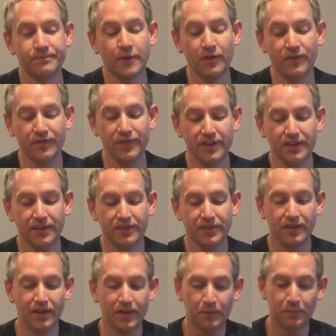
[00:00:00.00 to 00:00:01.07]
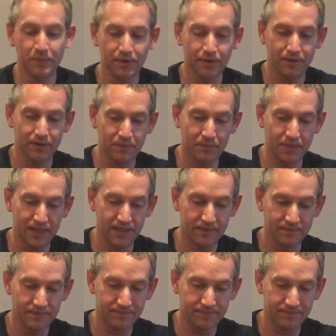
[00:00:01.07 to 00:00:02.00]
Hopefully this will help a little bit.